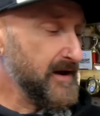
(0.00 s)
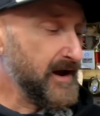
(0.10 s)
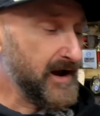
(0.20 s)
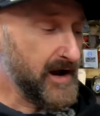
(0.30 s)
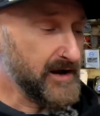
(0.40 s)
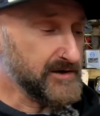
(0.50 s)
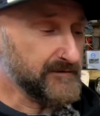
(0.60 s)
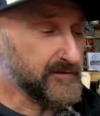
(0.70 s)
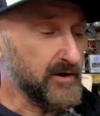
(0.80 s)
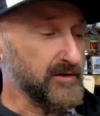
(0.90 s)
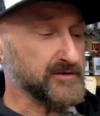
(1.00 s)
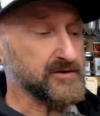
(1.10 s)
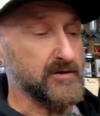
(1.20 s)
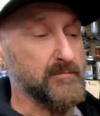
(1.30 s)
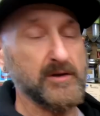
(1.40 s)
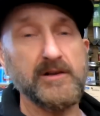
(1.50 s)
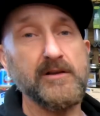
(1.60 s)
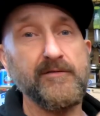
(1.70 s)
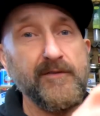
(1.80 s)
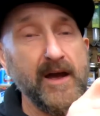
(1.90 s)
And you've got the sort of
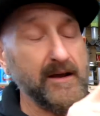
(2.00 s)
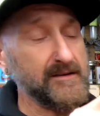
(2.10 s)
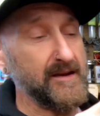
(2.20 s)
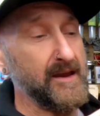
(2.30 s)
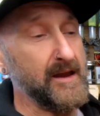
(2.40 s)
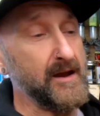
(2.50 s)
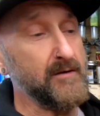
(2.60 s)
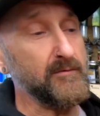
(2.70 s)
mottled effect here